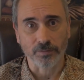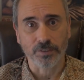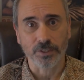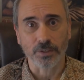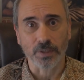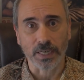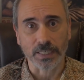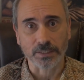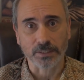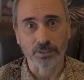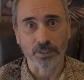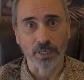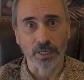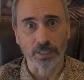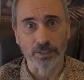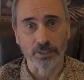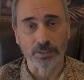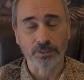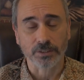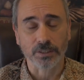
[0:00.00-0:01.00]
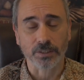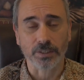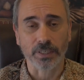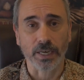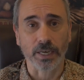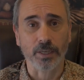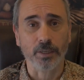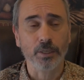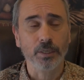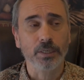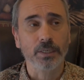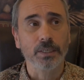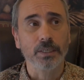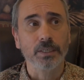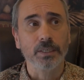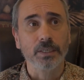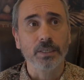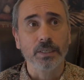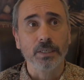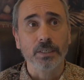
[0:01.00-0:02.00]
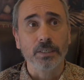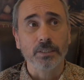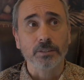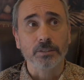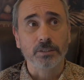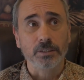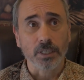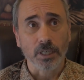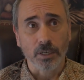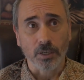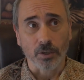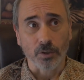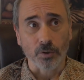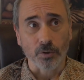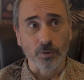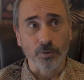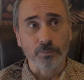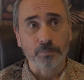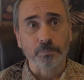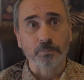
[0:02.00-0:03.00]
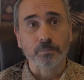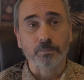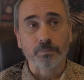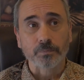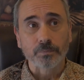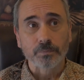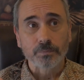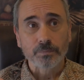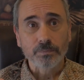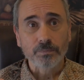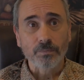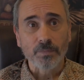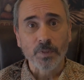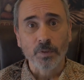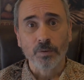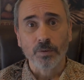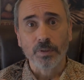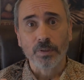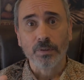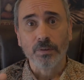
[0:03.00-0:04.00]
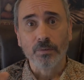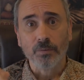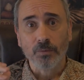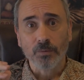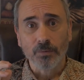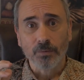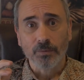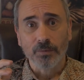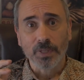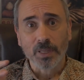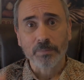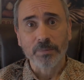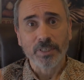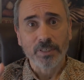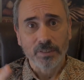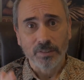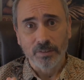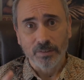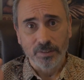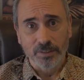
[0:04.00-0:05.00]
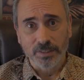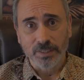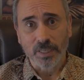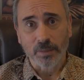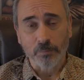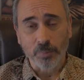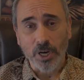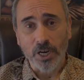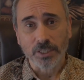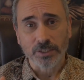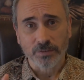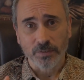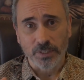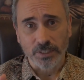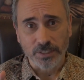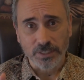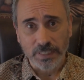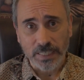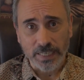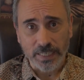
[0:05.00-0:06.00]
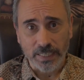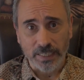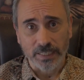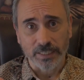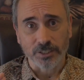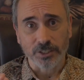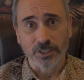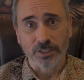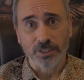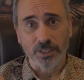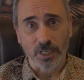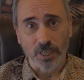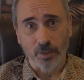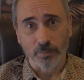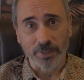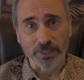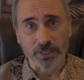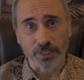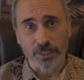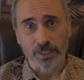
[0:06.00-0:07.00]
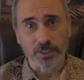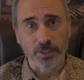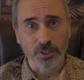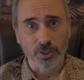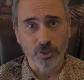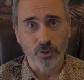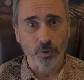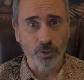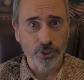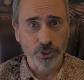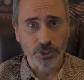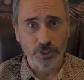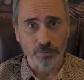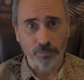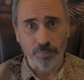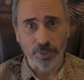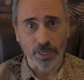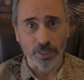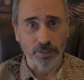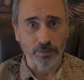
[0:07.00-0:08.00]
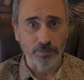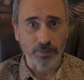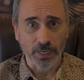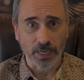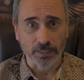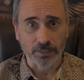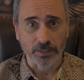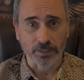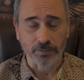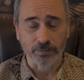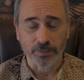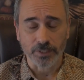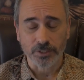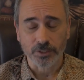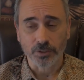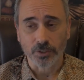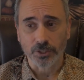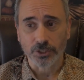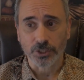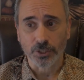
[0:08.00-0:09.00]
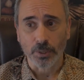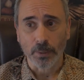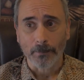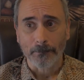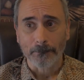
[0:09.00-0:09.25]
to us or others, okay? So let me pause for a second and just talk about the distortion part of cognitive distortion.